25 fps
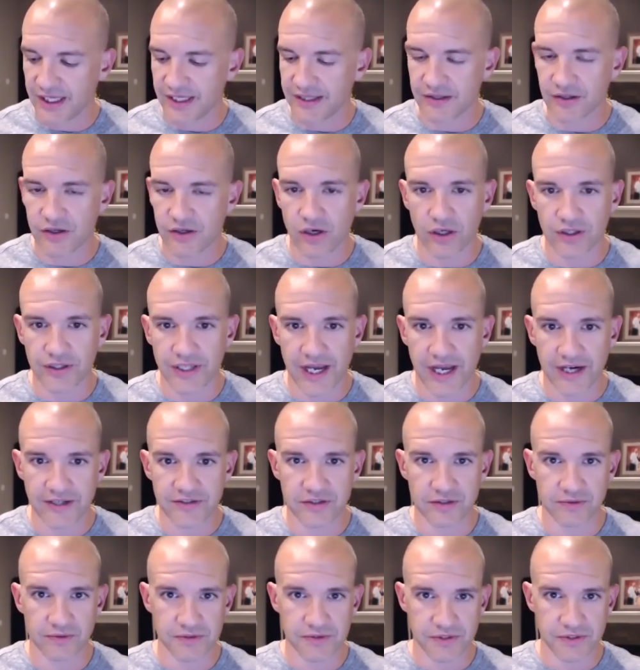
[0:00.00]
the call to action
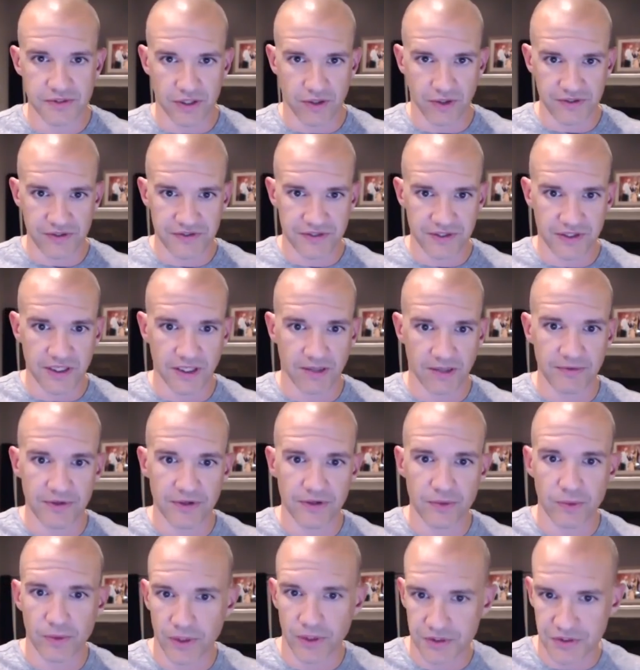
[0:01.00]
was always to come to
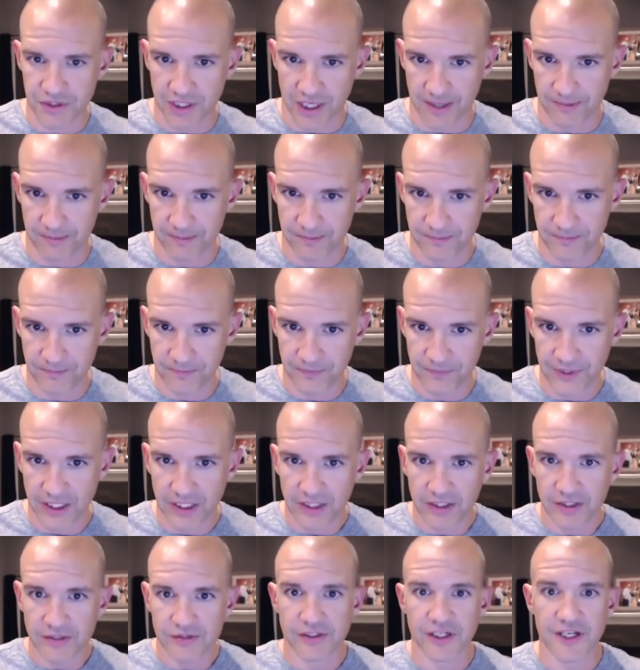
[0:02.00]
the workshop.
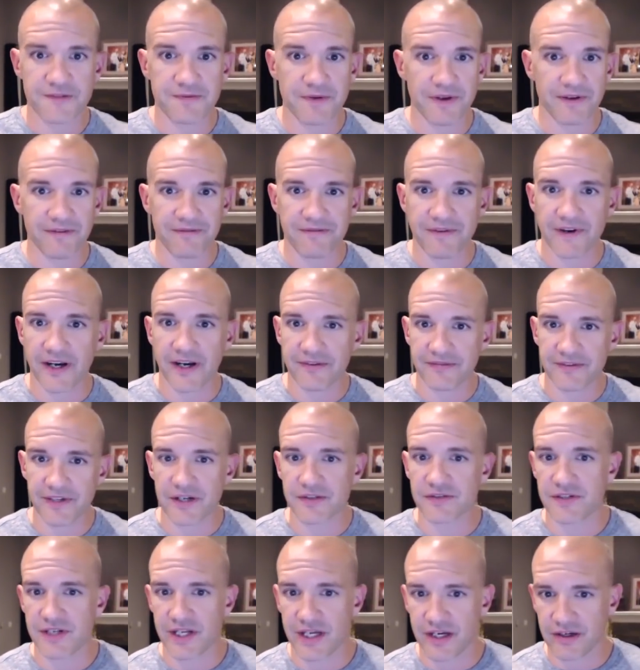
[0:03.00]
So I spent
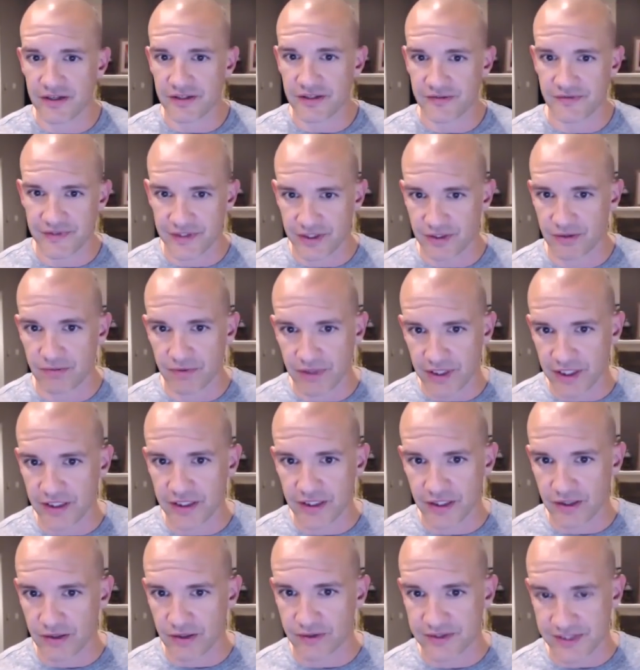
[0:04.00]
$5,000 via
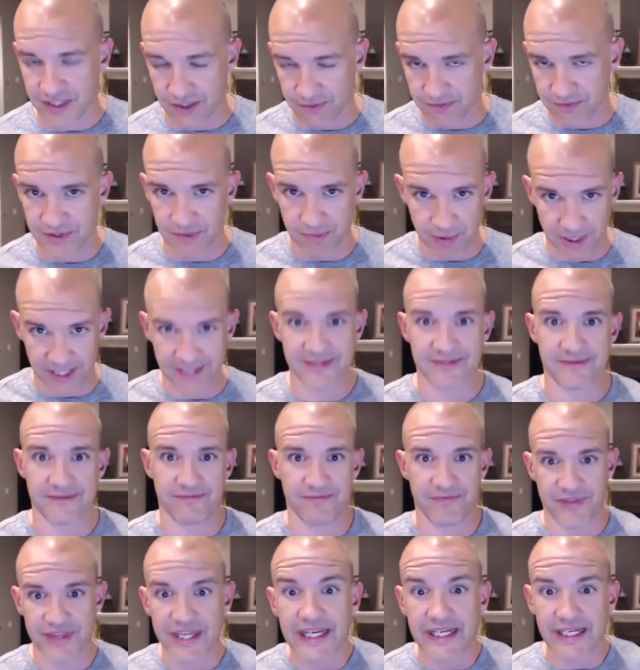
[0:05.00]
radio because that was the best
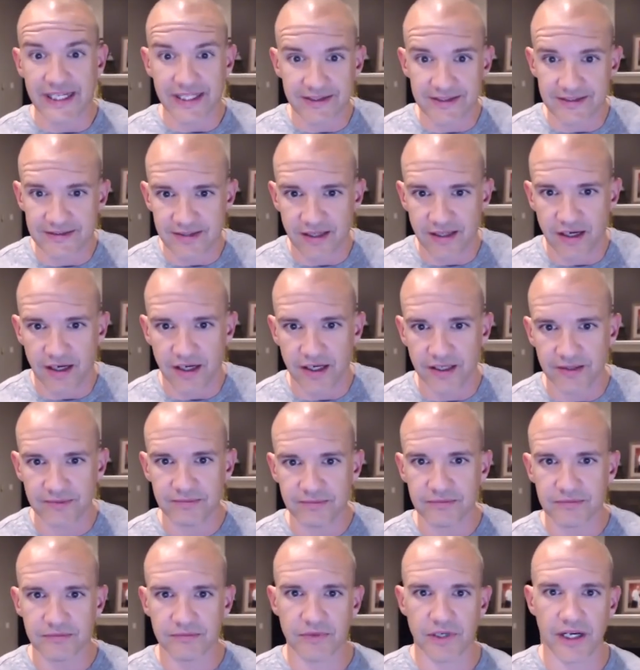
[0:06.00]
thing at the time,
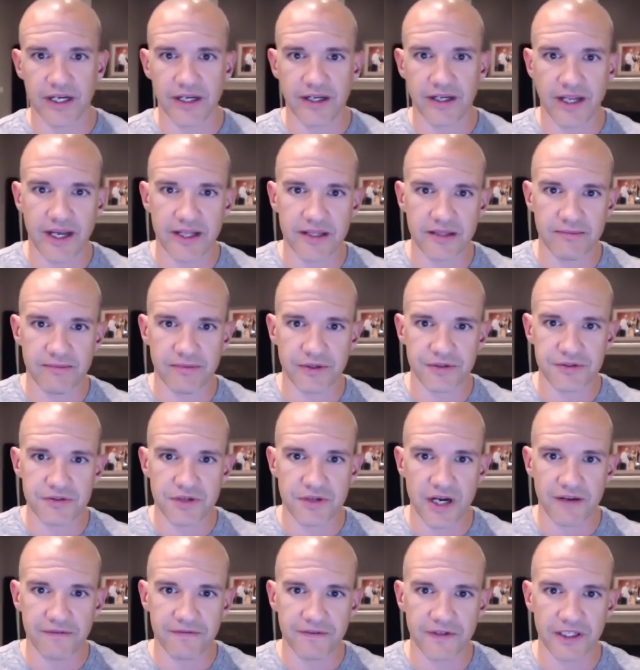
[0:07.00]
right? Had the most
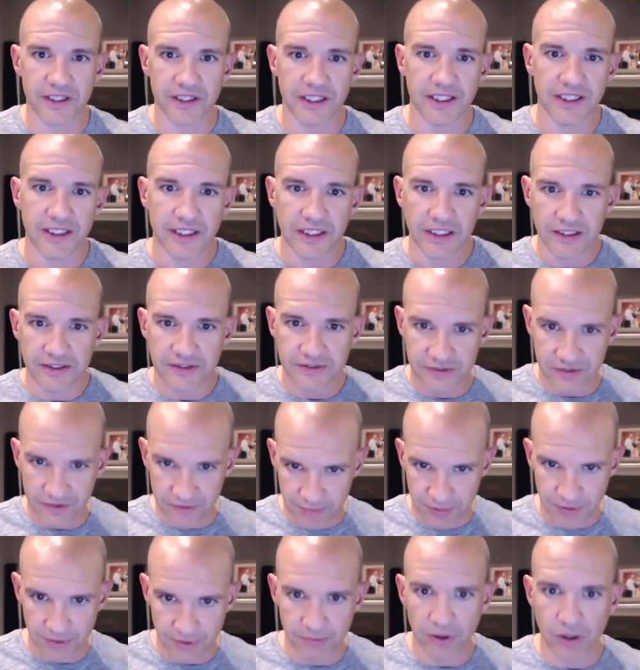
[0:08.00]
traffic to
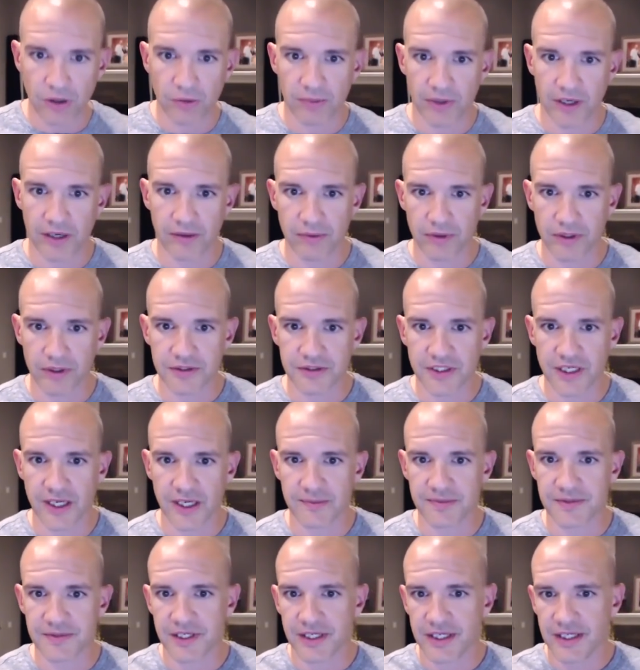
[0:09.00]
promote my
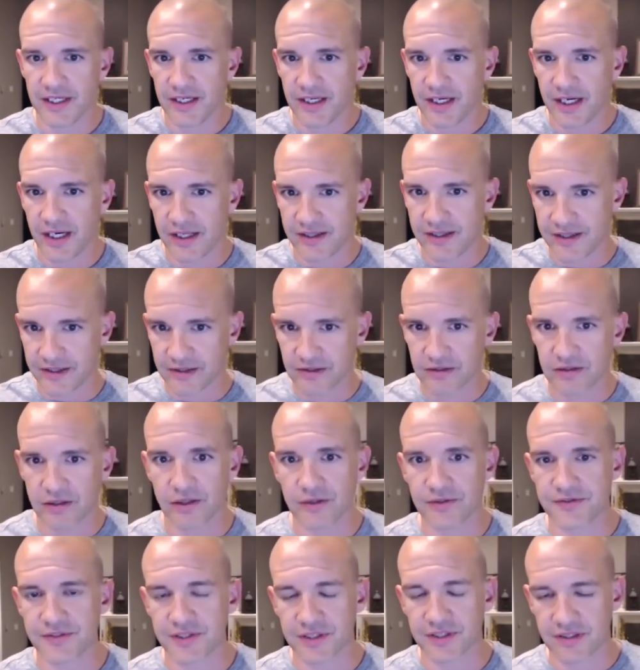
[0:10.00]
workshops and then
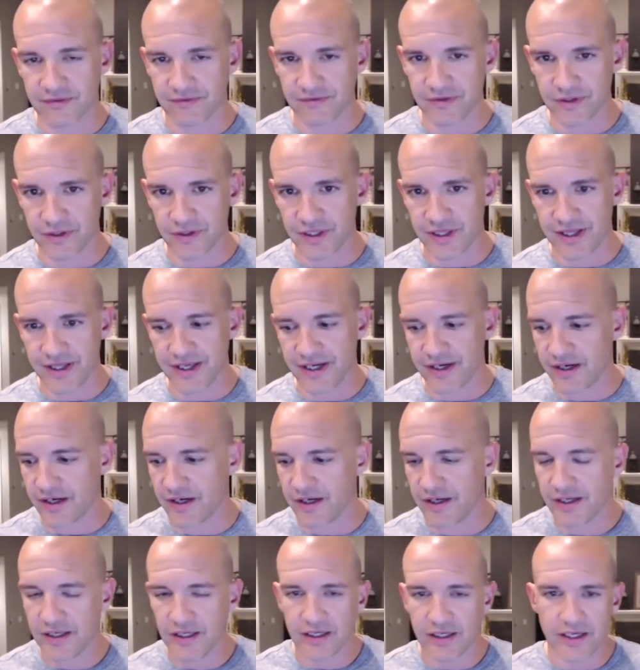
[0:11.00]
closed and converted there.
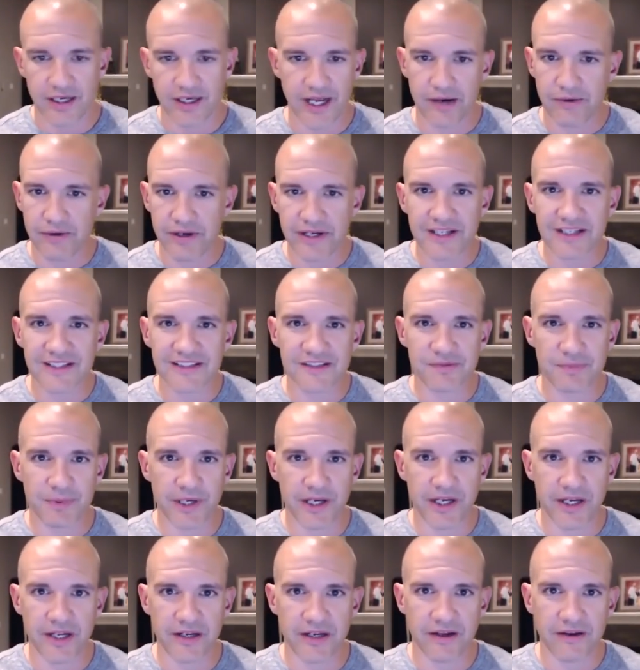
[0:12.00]
Now I can
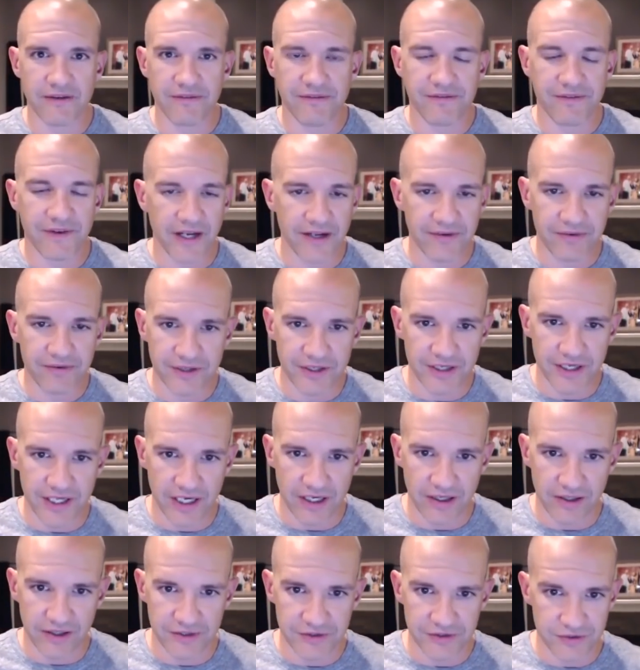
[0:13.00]
spend
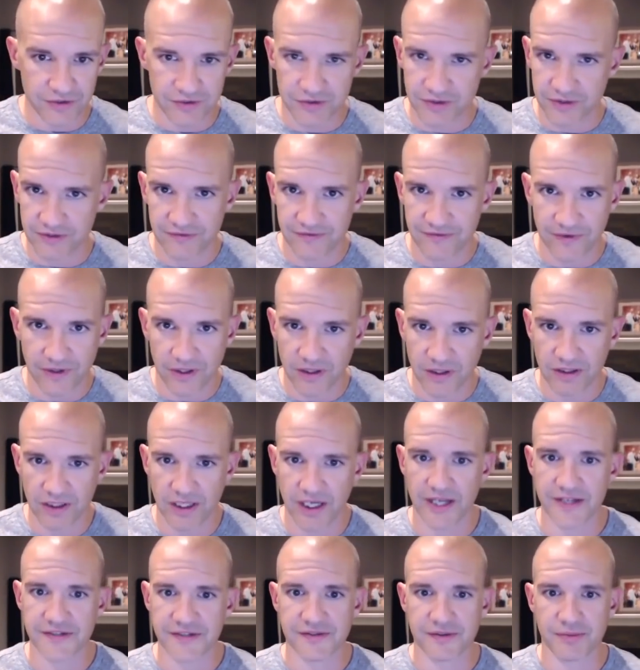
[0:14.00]
$500, usually far
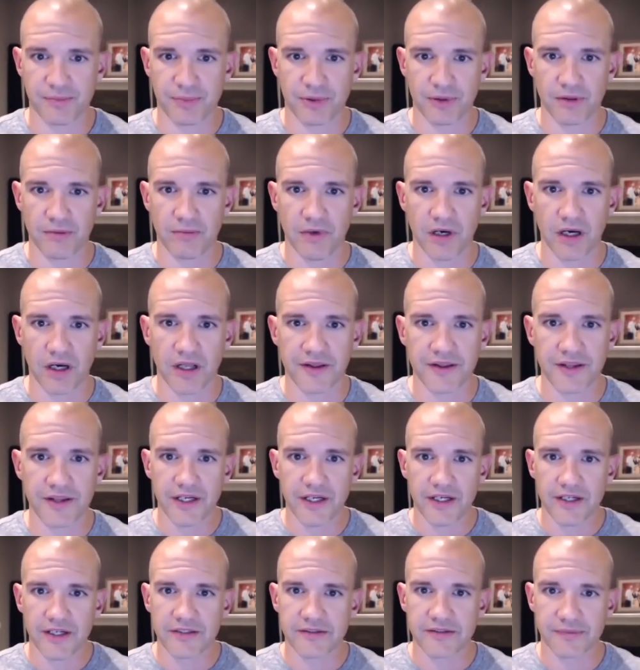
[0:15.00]
less per month,
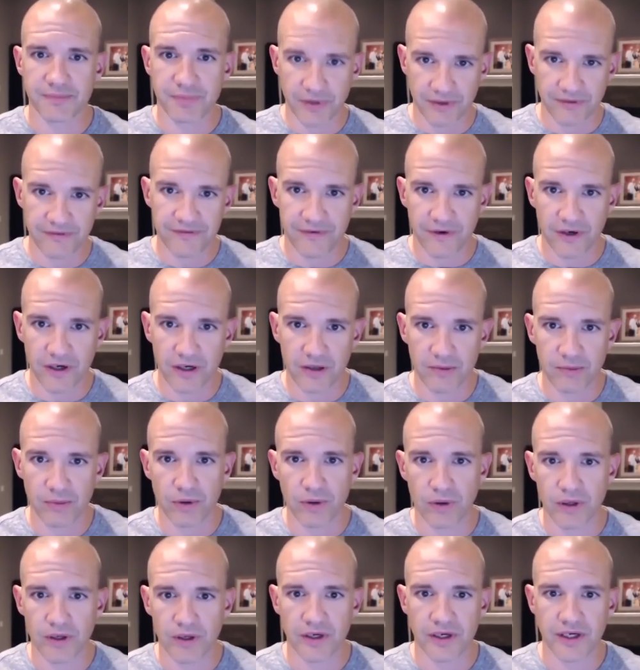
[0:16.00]
to put far
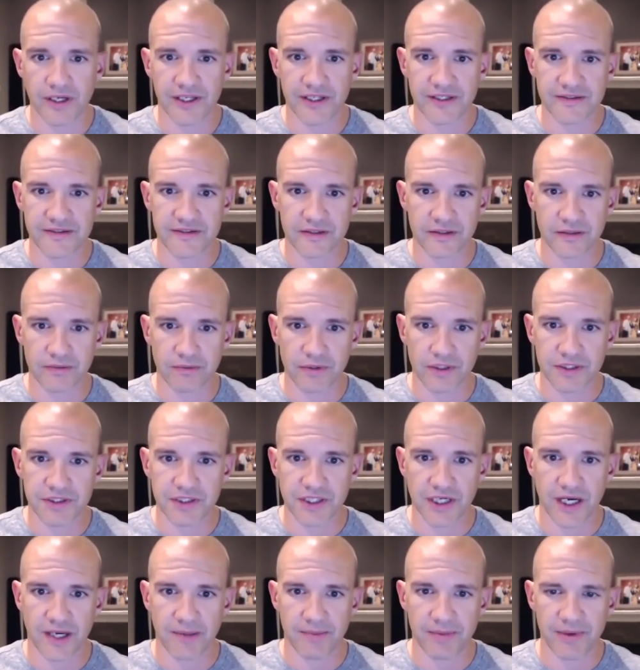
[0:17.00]
more into the
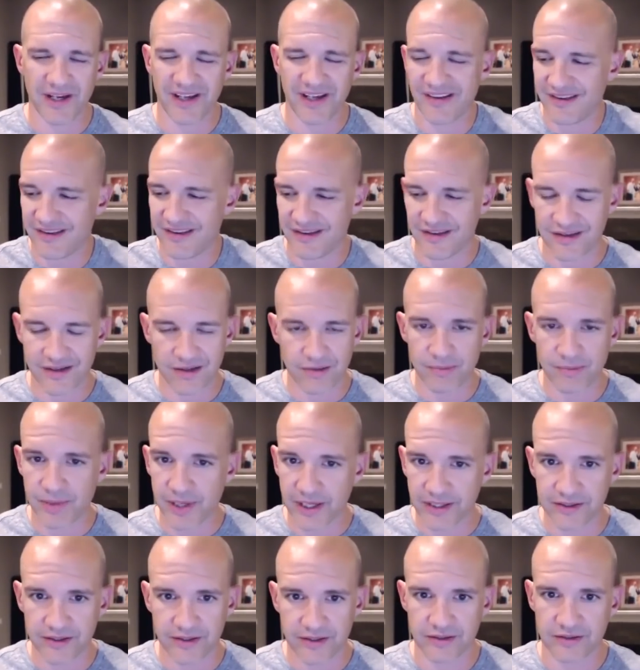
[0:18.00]
workshop, and they're
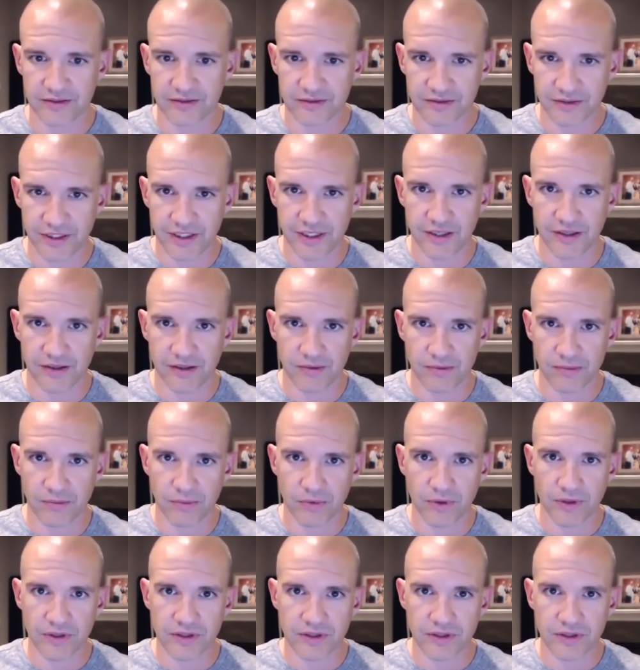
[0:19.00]
better, you know, more